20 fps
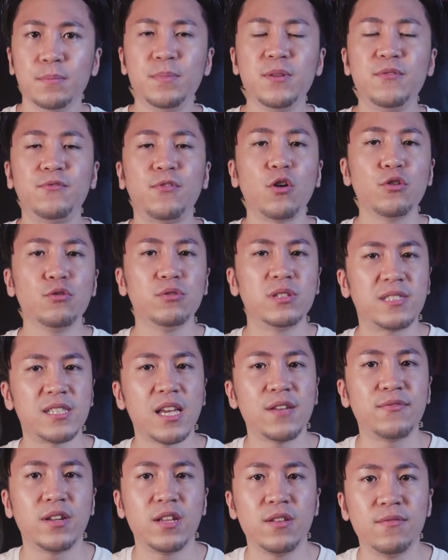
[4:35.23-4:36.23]
before you
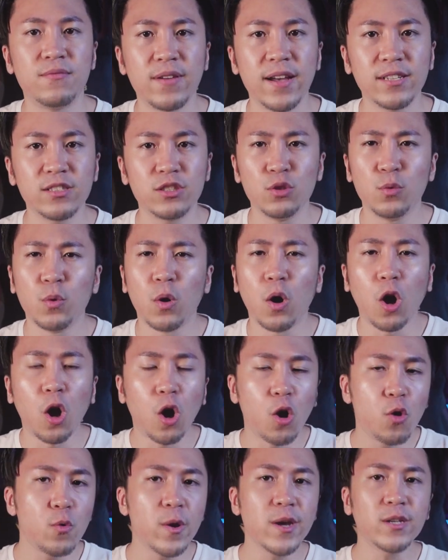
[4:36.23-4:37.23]
save and invest, you will
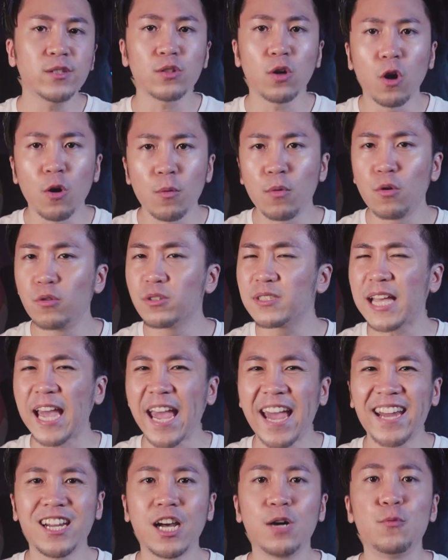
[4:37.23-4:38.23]
always
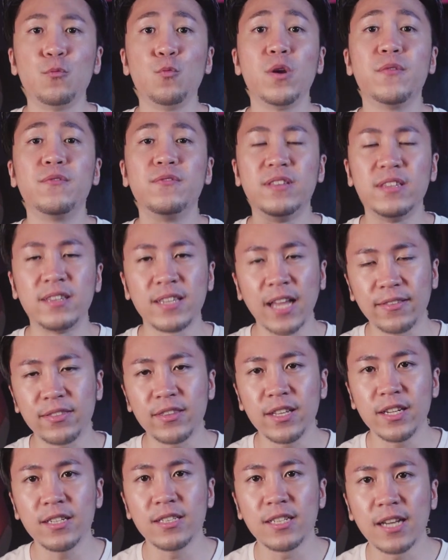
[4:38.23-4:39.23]
almost end up with
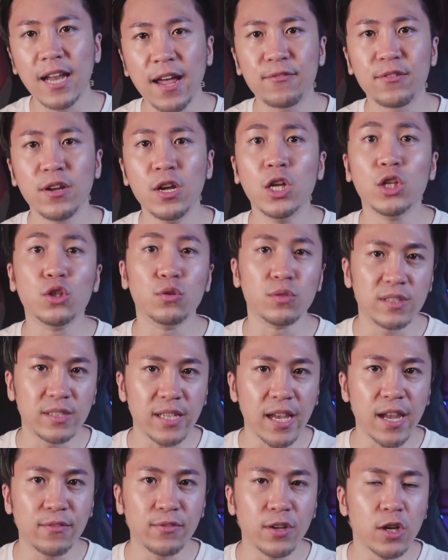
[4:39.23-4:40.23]
nothing left to
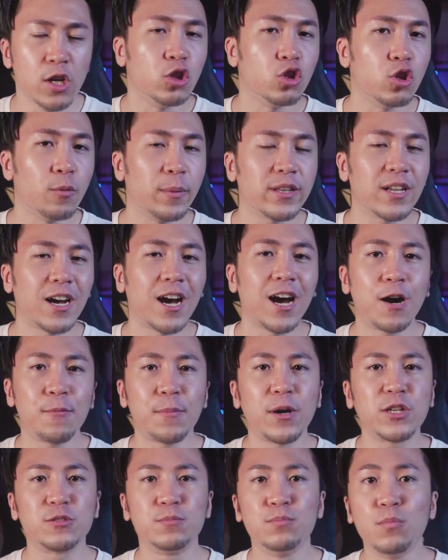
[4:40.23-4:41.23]
save, no matter how
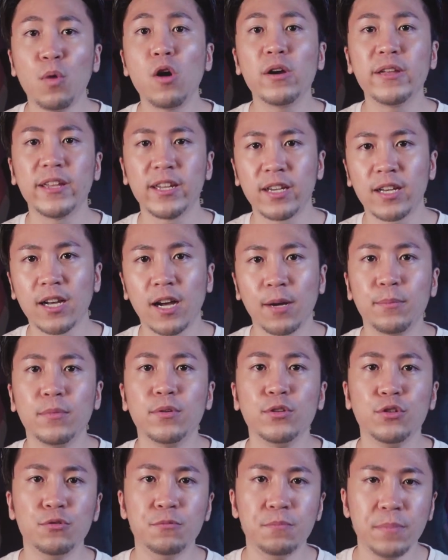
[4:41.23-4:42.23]
much more income
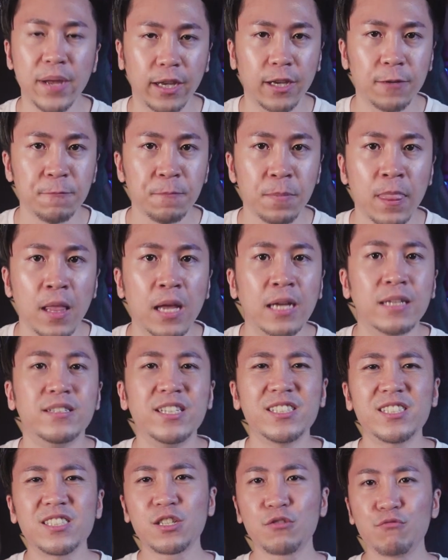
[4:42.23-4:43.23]
you make.
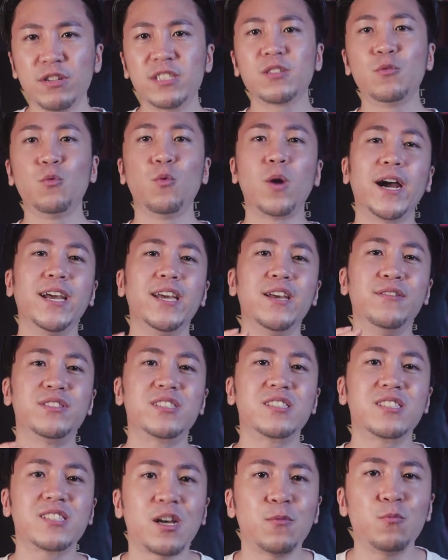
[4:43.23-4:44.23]
This is the reason why if
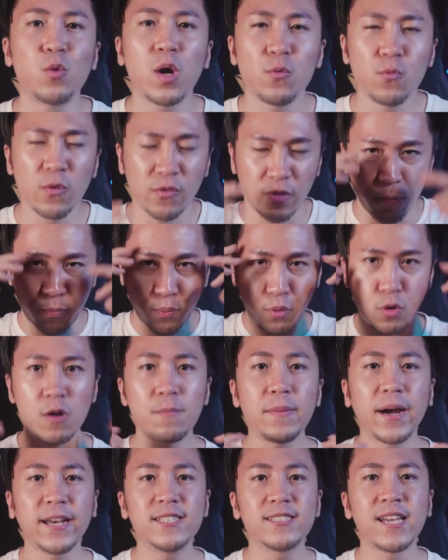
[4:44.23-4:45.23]
someone with a pro
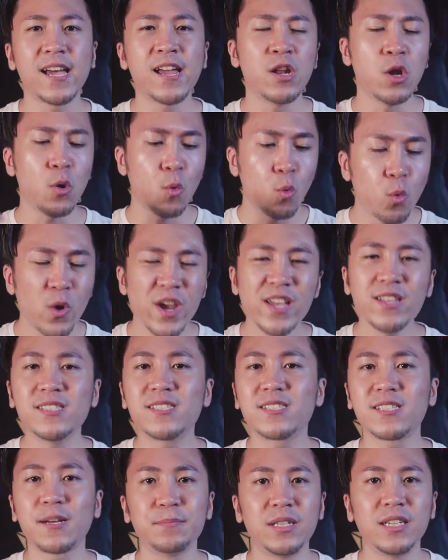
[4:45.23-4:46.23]
mindset
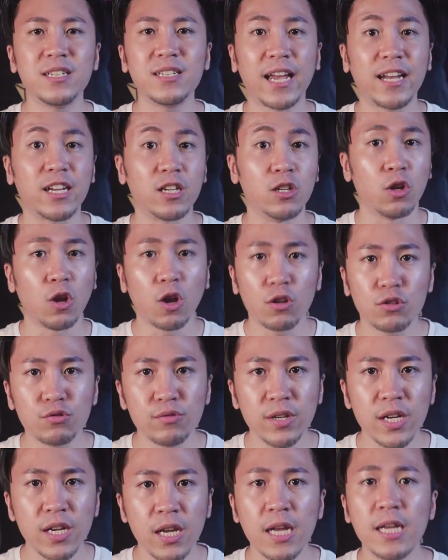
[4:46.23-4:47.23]
wins something like a
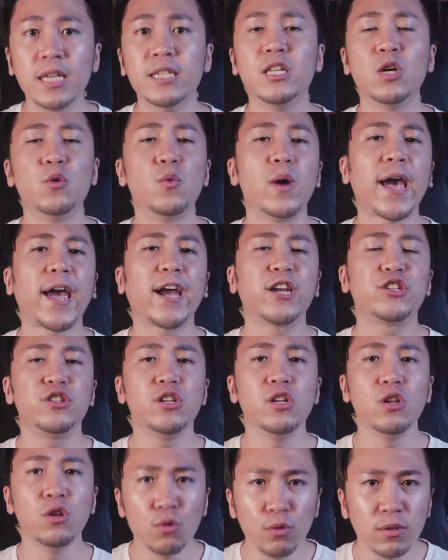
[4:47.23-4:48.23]
lottery, they will
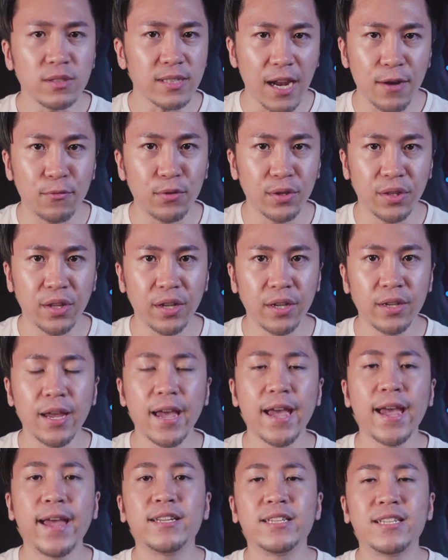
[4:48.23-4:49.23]
actually lose
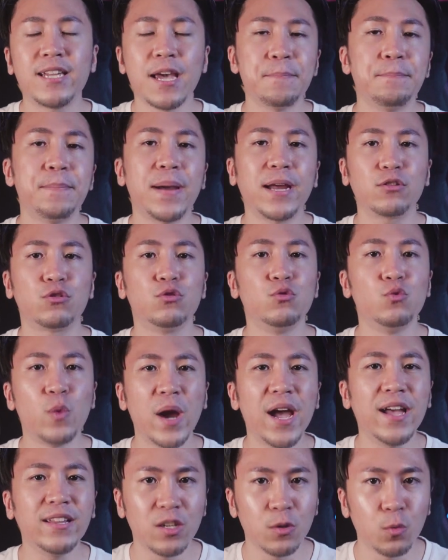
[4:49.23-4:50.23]
everything and get back to
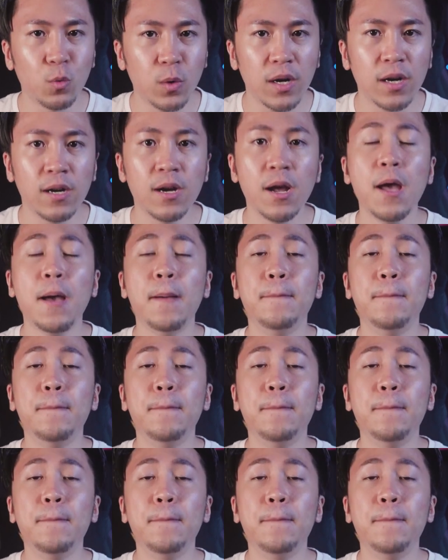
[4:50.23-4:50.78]
where they were